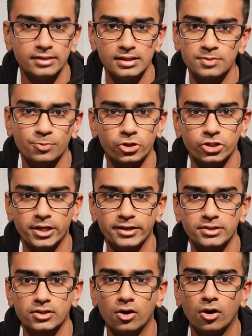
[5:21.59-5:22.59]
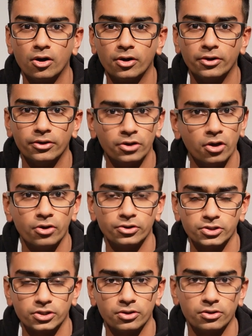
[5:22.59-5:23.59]
These projects are
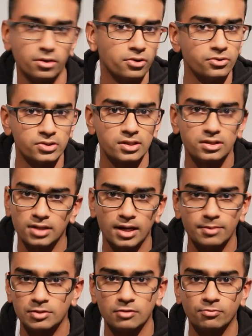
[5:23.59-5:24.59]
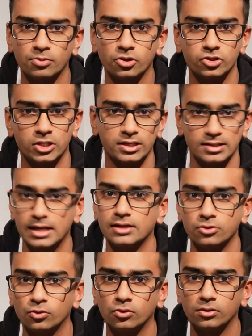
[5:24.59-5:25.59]
not those types of projects
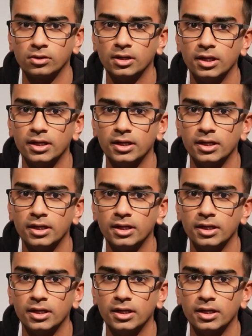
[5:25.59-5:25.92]
at all.